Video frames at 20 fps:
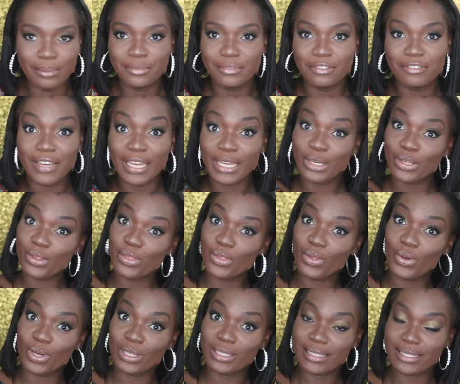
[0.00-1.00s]
Final
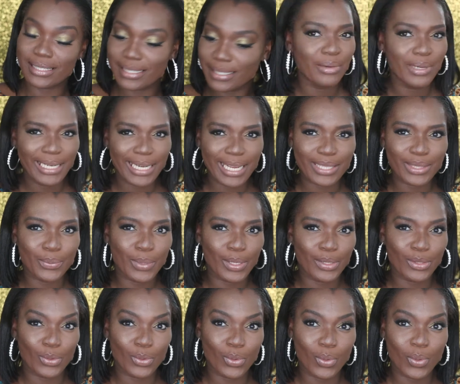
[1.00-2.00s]
thoughts. I really like the way
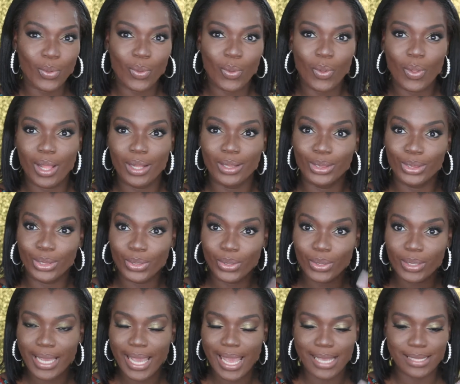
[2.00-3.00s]
the whole
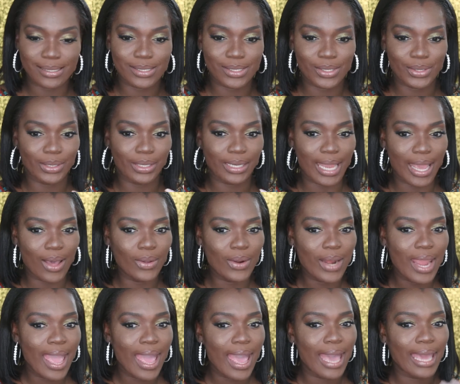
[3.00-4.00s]
look has turned
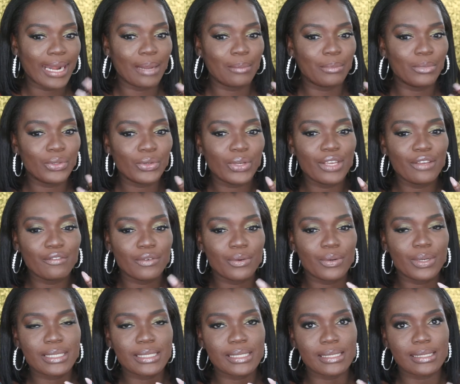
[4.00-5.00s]
out, and I'm looking
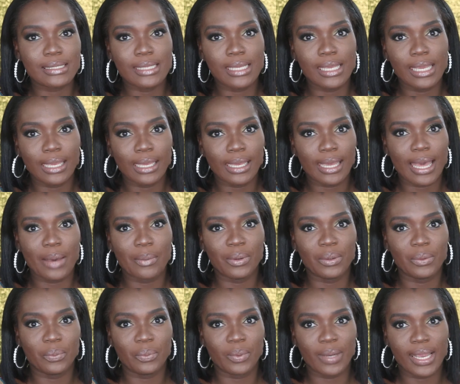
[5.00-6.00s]
forward to seeing how
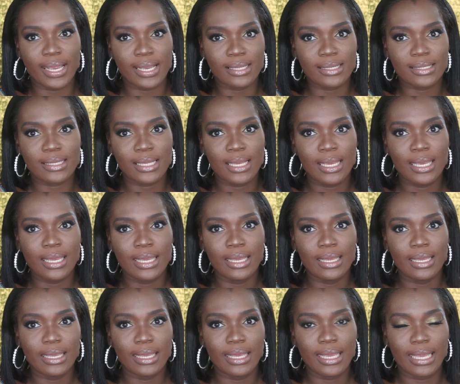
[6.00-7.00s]
it wears
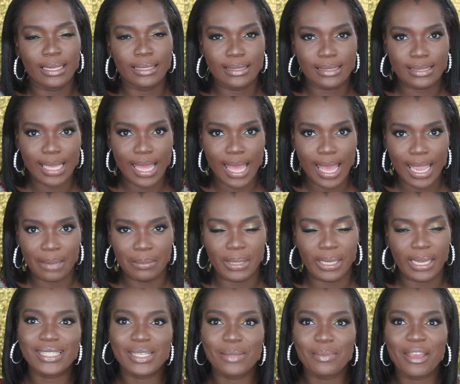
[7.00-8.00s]
in
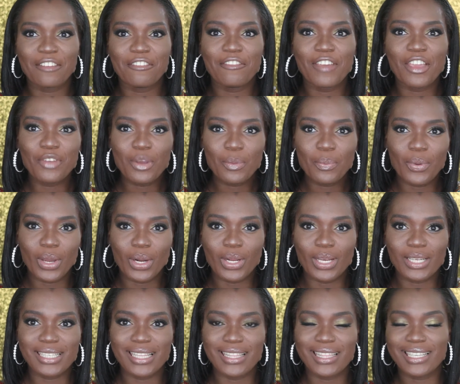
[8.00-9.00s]
time. So my favorite
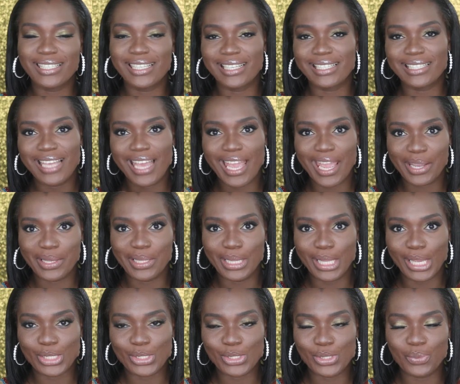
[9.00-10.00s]
product in this entire
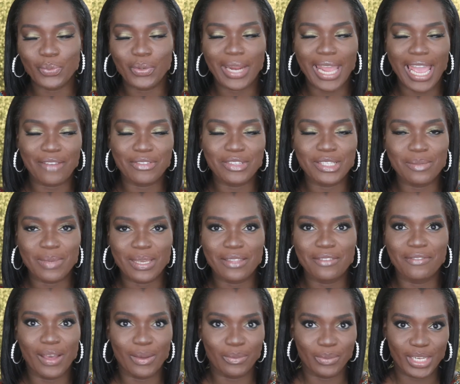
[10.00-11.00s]
collection would have to be
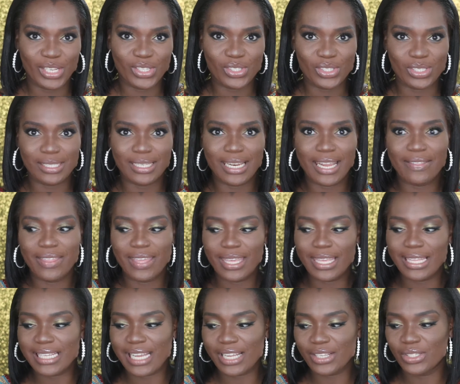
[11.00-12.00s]
the foundations, and I
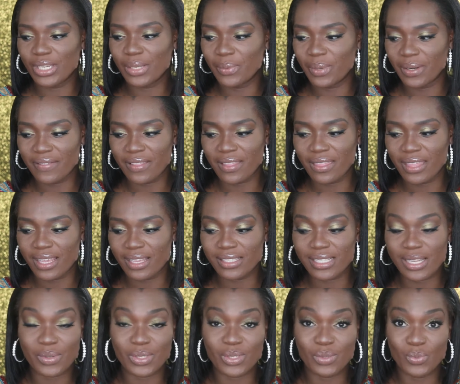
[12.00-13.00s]
think it's actually one of the
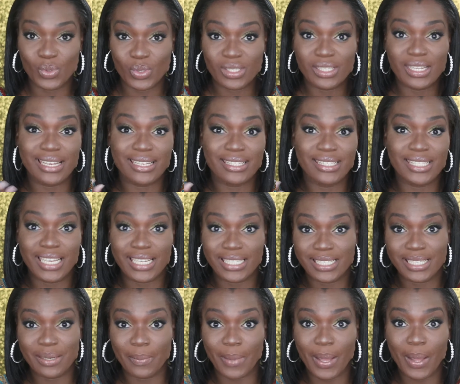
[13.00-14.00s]
things I was most
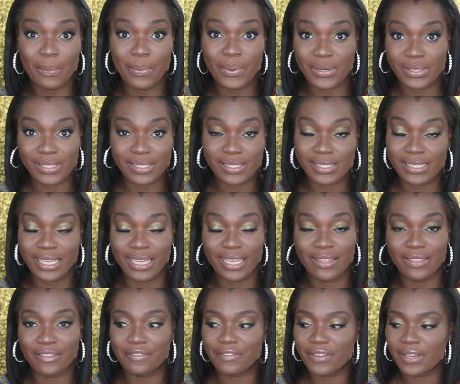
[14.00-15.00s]
excited about purchasing
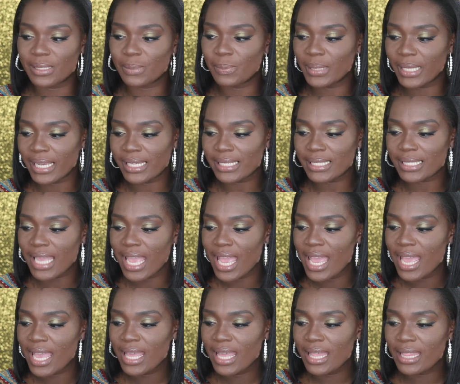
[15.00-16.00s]
in the first place.
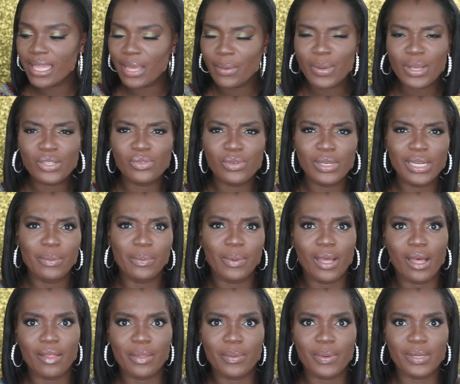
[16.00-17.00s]
They worked really
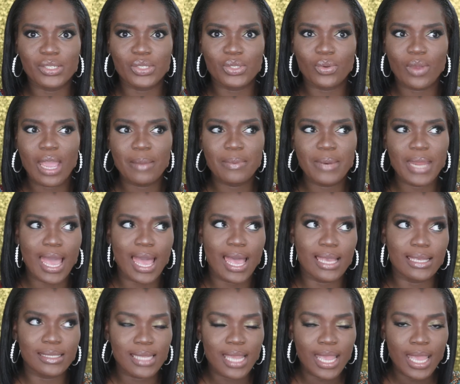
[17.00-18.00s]
well. They were described
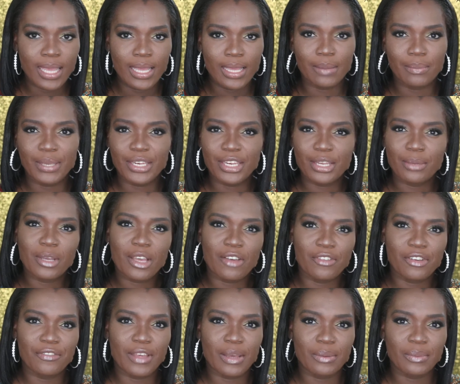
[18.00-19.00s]
as a medium
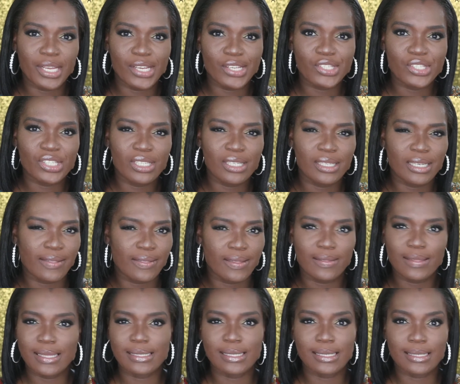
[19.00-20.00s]
cover foundation, and I
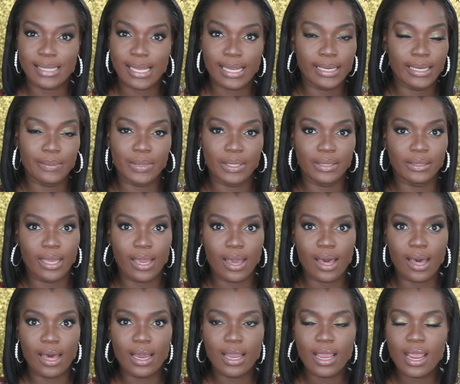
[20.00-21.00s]
think that's exactly what they
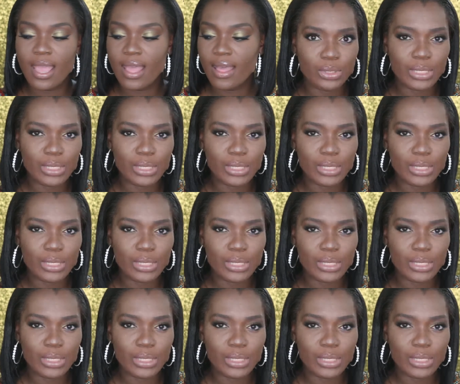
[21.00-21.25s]
are.